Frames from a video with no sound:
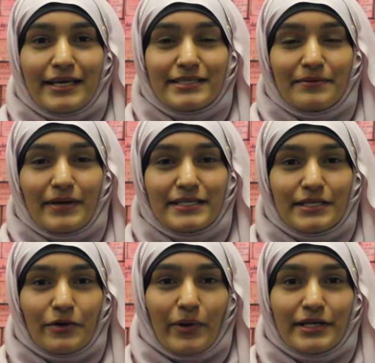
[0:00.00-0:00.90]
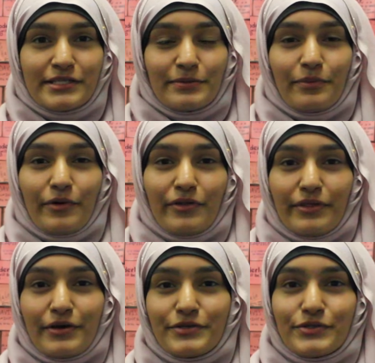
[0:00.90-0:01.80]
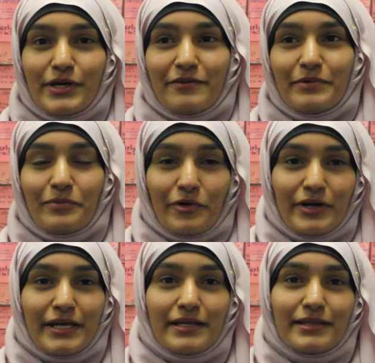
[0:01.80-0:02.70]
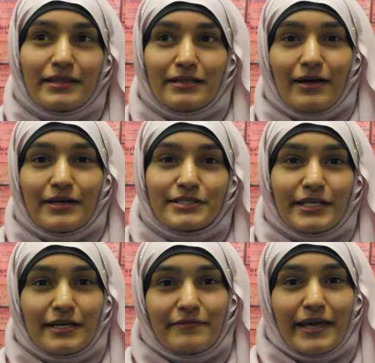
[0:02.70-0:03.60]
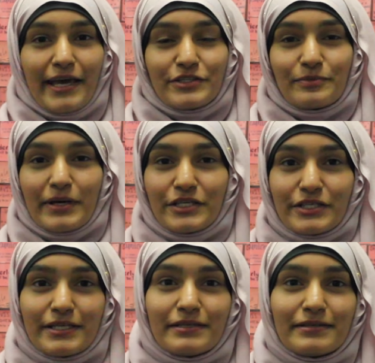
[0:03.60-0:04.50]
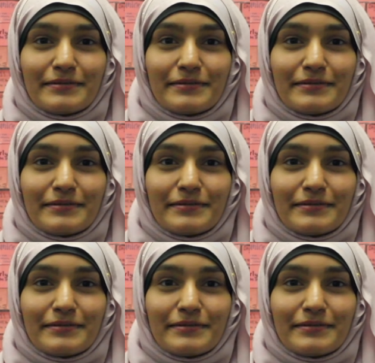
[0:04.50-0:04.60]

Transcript: is an amazing way to support those who have been mourning the loss of a cancer patient.